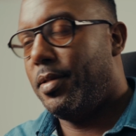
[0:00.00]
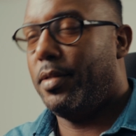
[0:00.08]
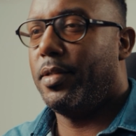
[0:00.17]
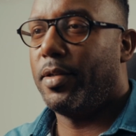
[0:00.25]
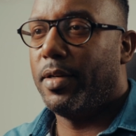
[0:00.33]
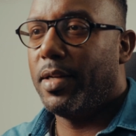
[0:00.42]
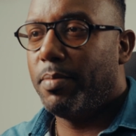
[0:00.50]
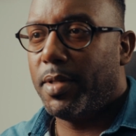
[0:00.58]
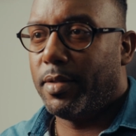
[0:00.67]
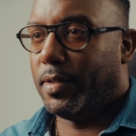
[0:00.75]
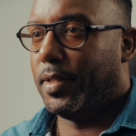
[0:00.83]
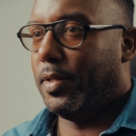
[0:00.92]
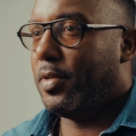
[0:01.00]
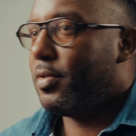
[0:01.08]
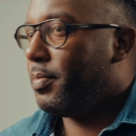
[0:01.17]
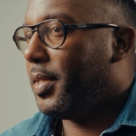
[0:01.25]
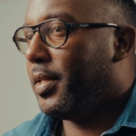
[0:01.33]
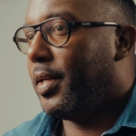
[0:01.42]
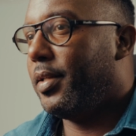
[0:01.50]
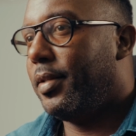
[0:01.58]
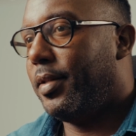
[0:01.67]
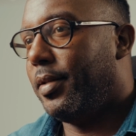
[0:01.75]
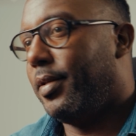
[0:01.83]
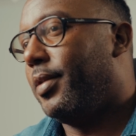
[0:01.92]
It's so nebulous. It don't mean
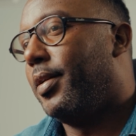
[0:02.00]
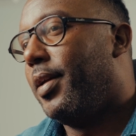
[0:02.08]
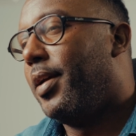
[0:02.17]
anything.